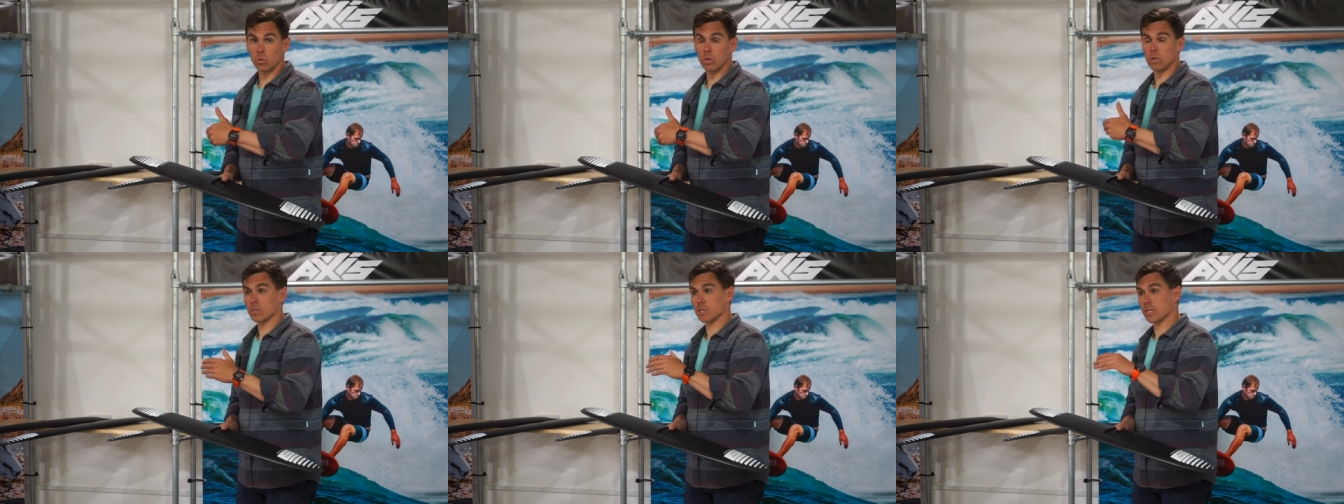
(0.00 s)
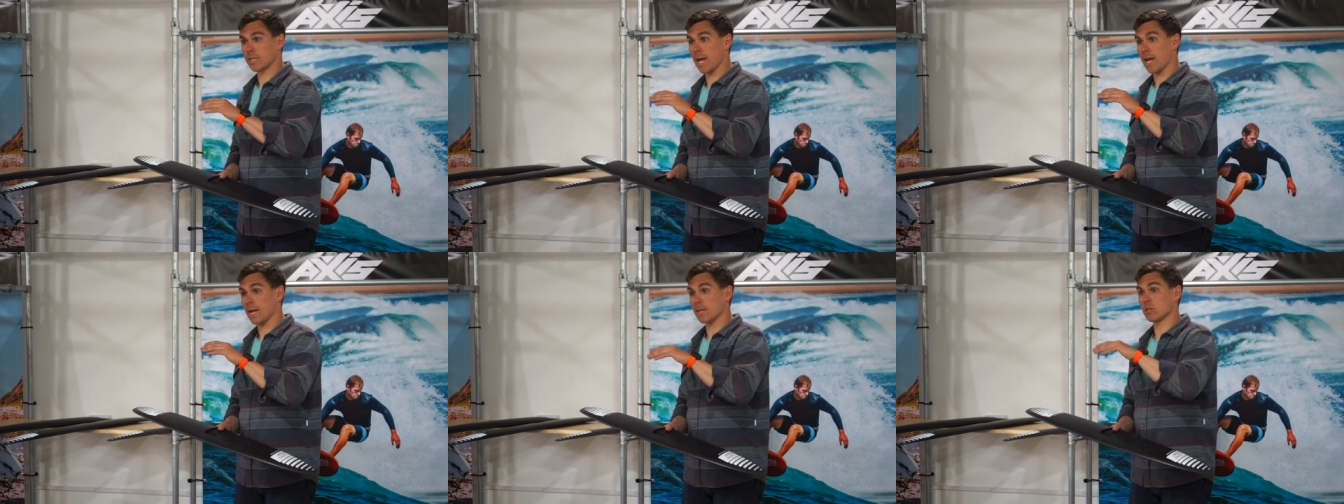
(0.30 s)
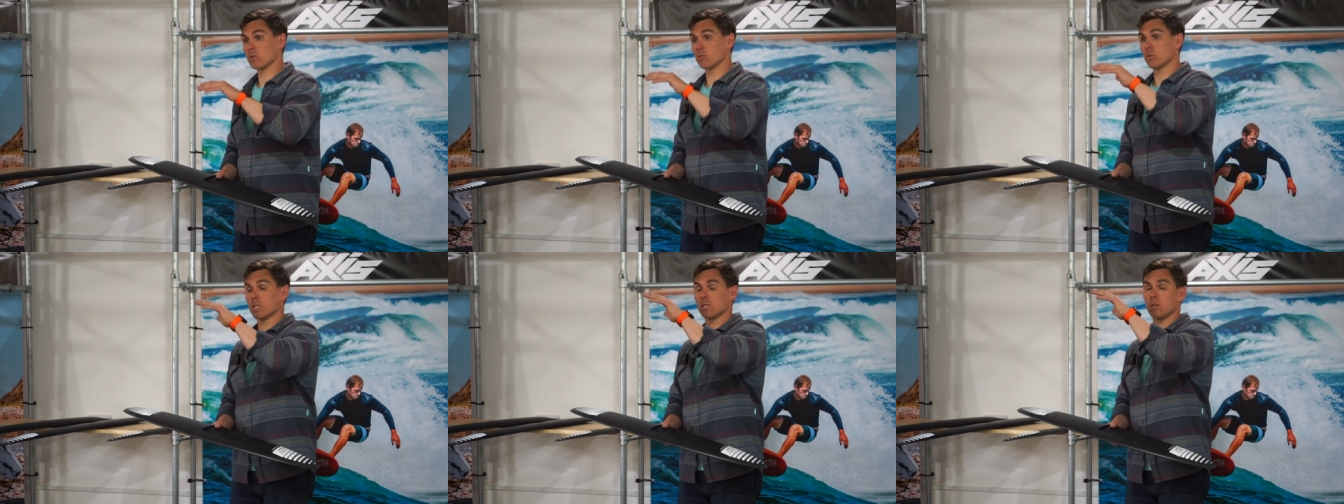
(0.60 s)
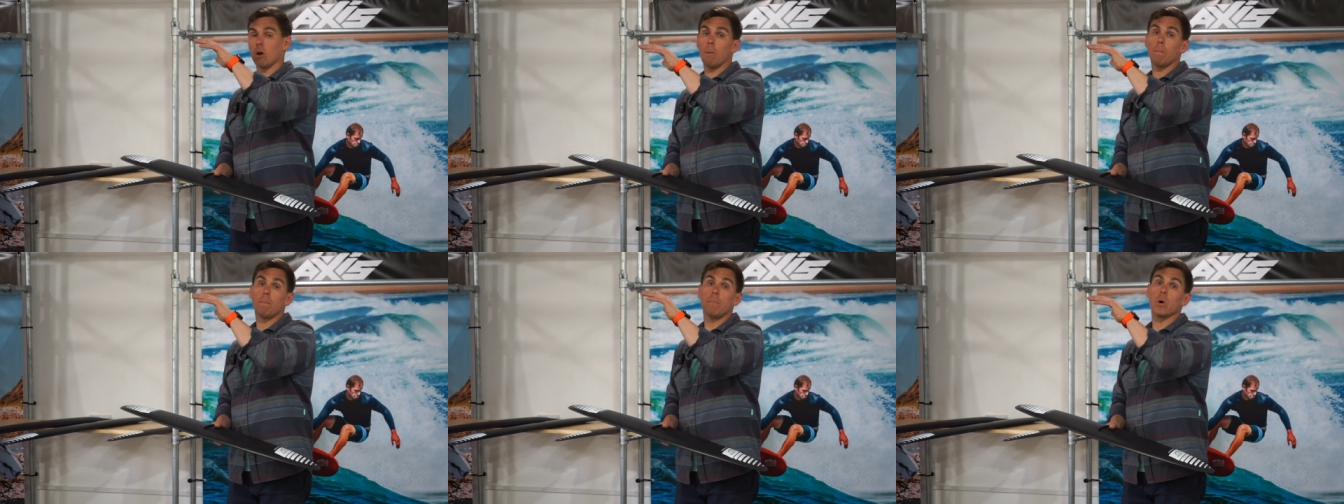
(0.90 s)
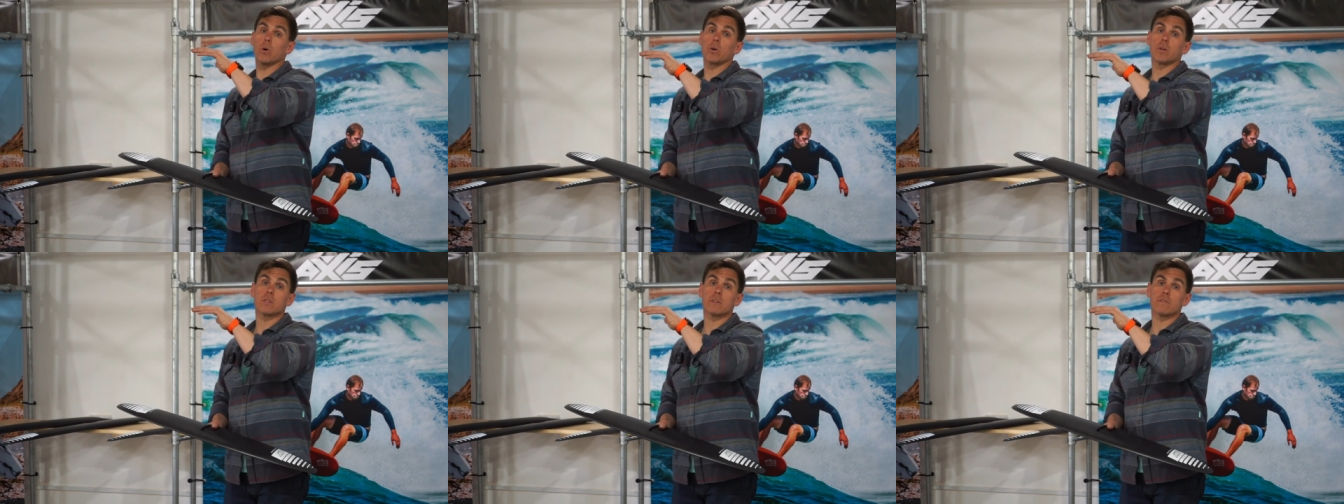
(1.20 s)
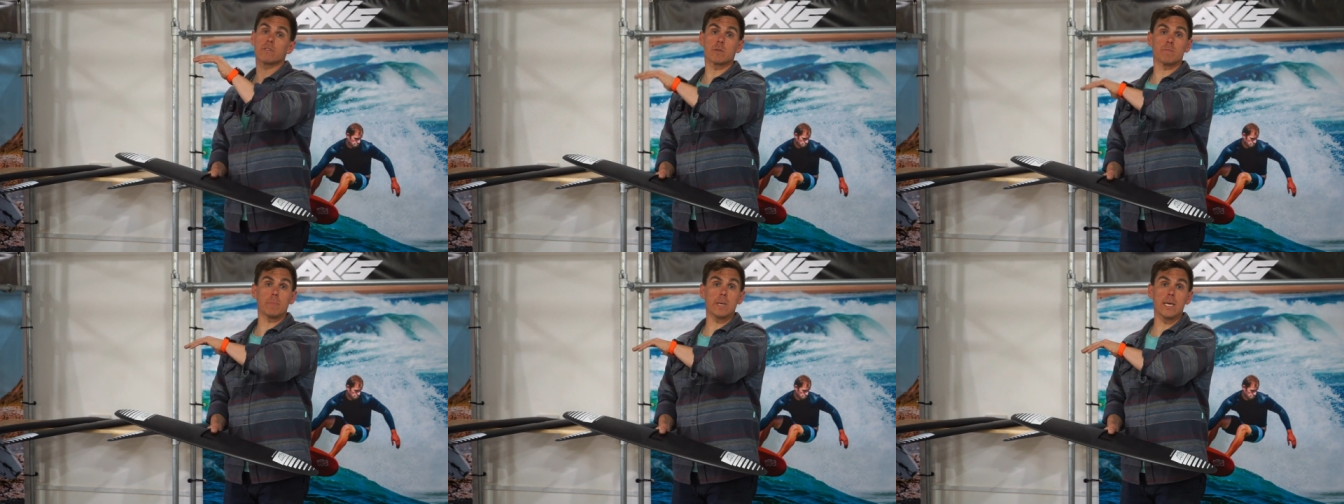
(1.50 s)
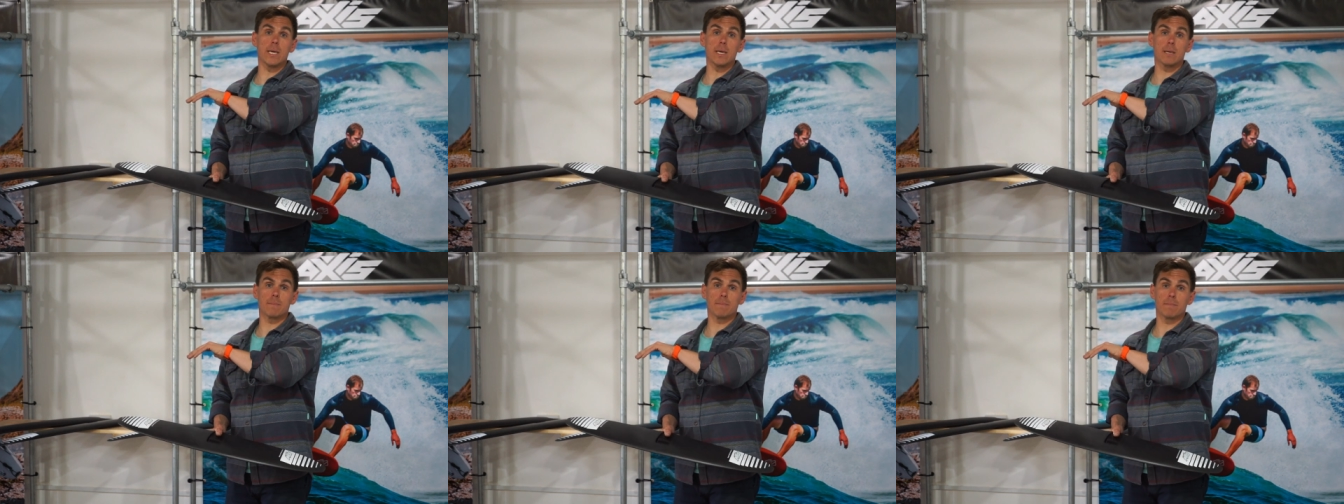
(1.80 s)
was getting to a top point of
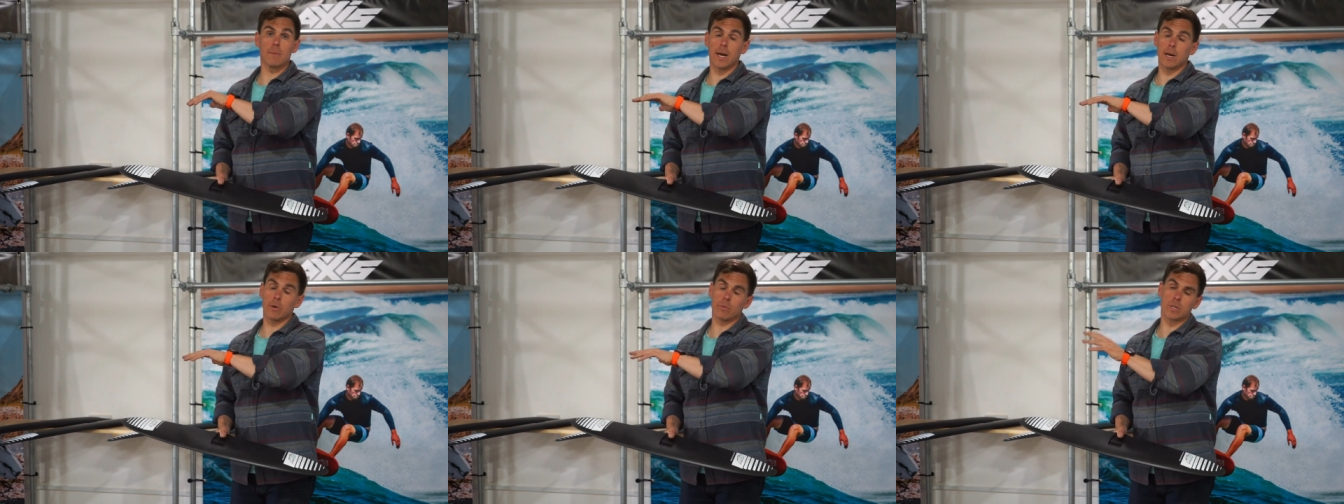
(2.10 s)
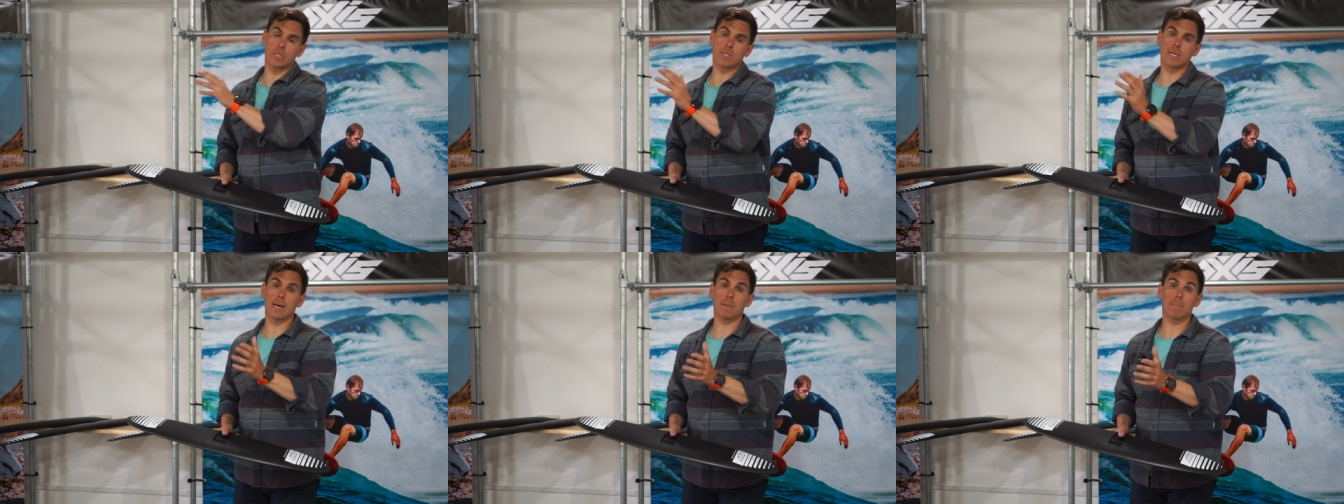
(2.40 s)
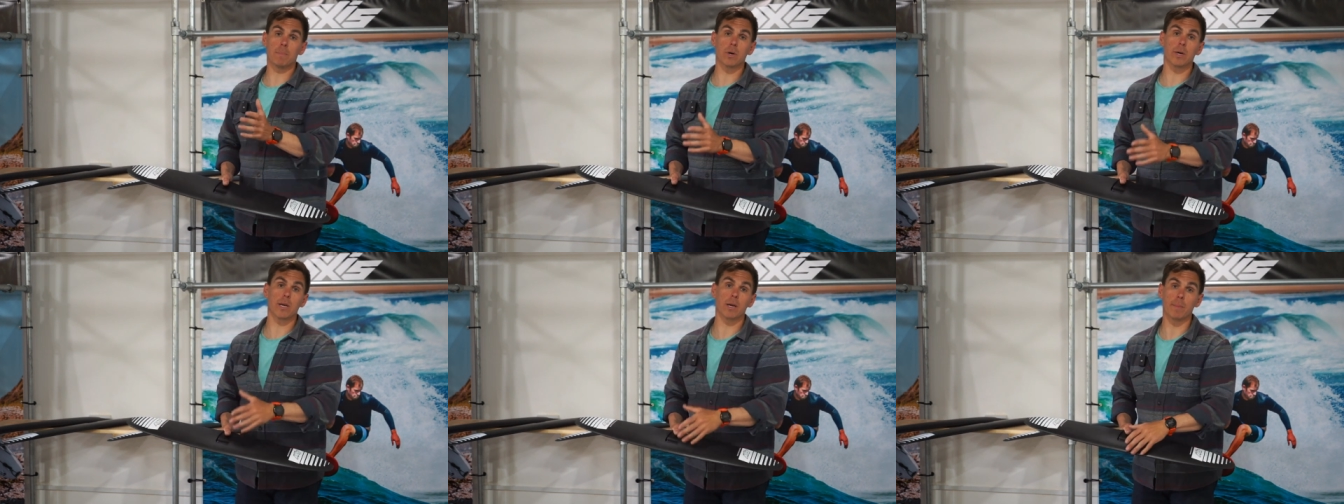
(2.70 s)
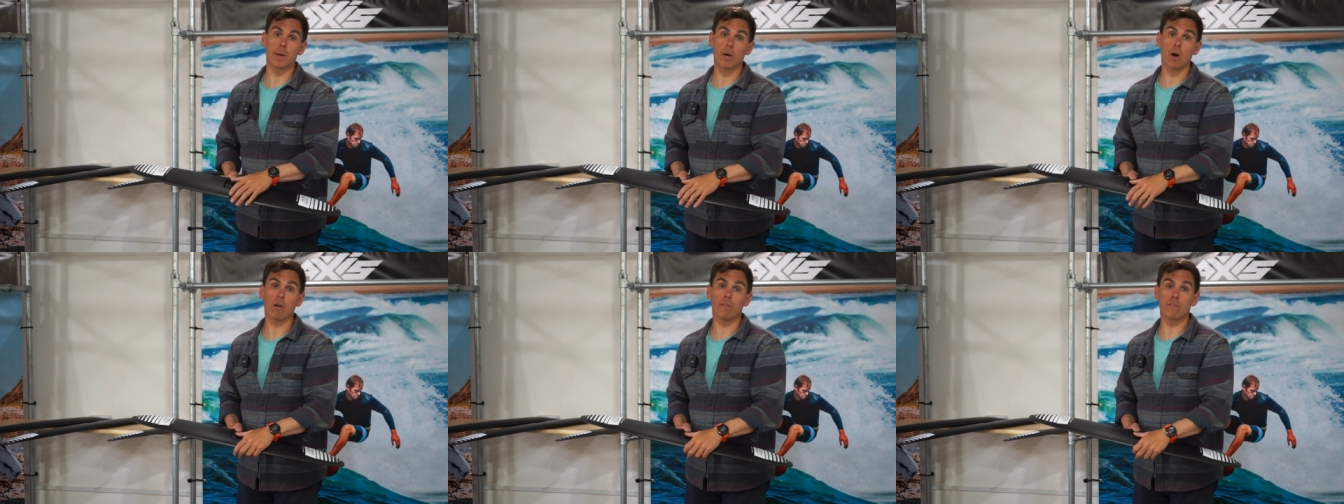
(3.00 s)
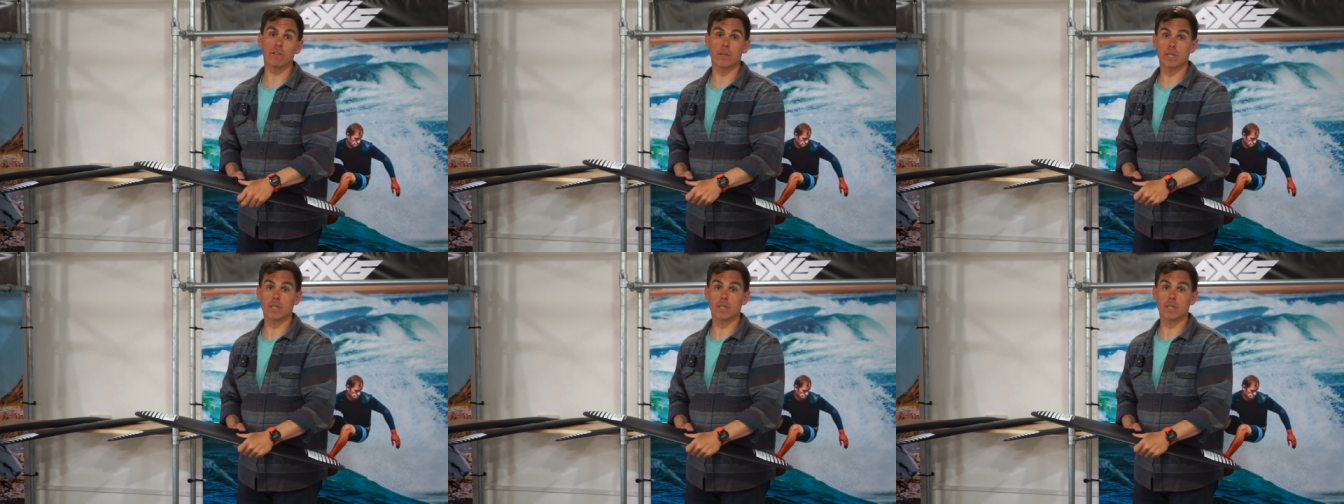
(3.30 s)
speed and it would start bucking me off.